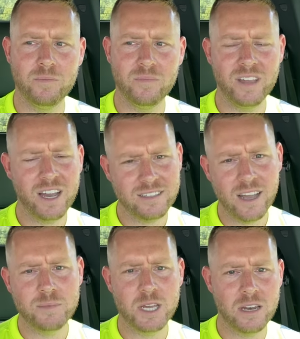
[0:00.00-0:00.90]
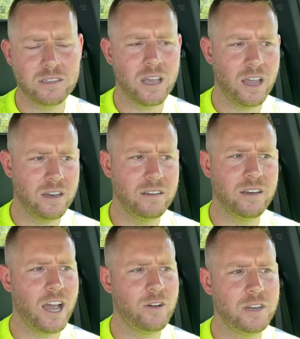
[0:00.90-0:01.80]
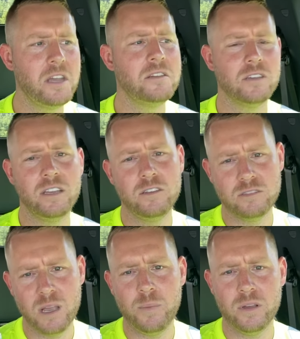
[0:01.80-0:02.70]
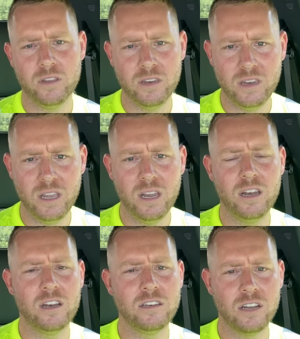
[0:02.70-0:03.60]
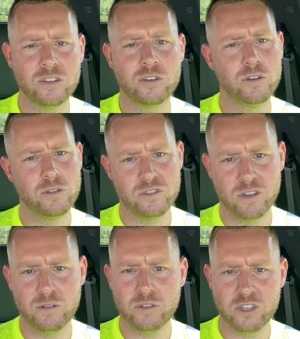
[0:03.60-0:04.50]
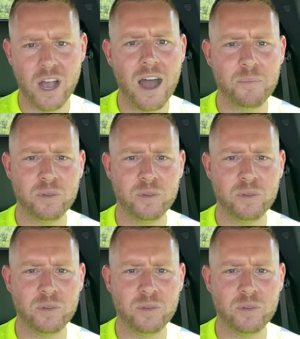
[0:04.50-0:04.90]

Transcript: 9 times out of 10 nowadays, like, you typically need an industrial zone shop.